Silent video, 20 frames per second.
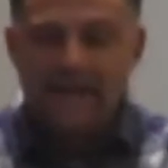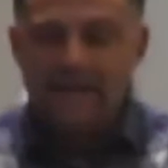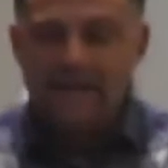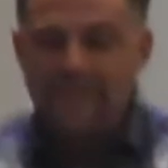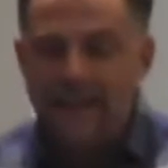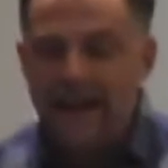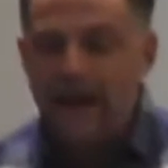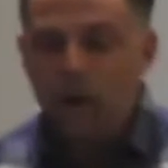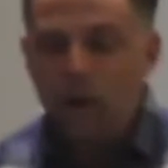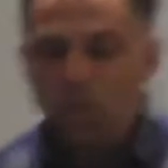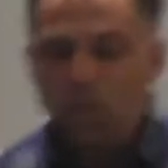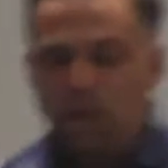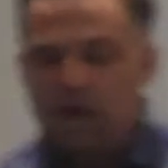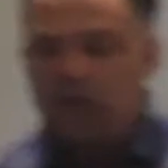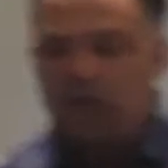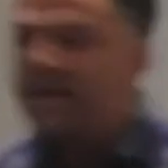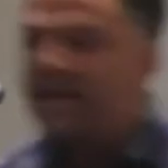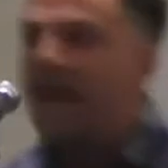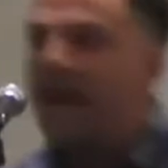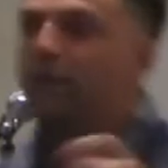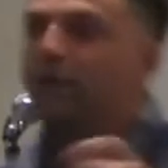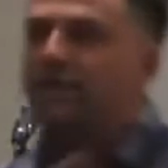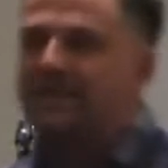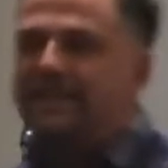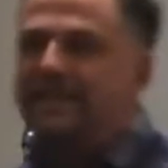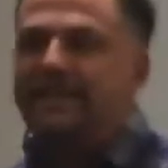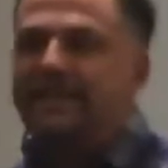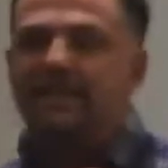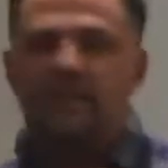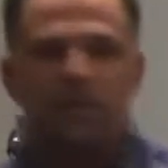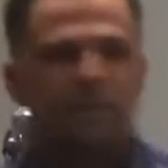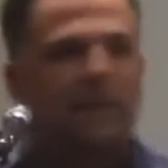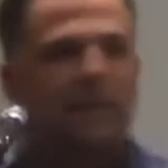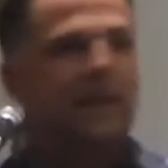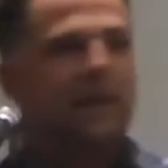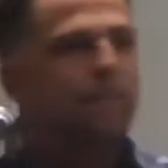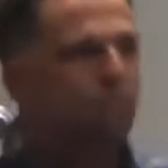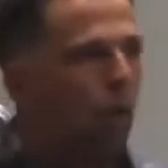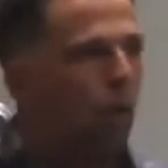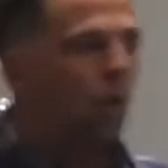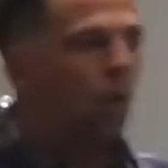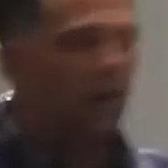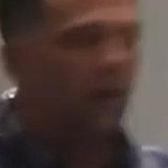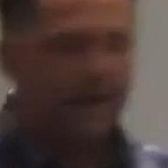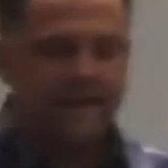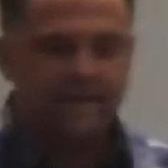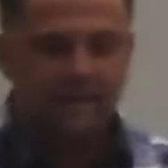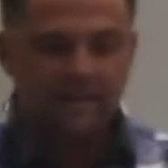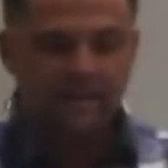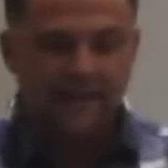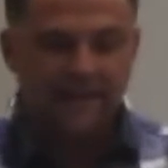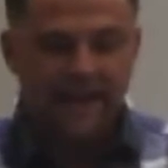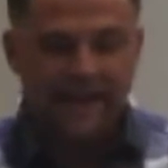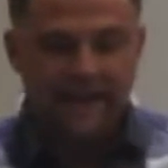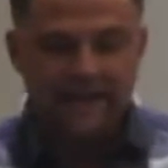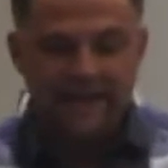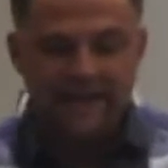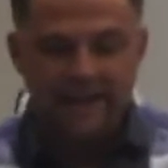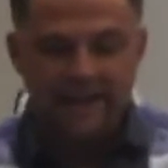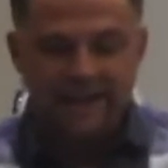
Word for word: There will never cease to be poor in the land,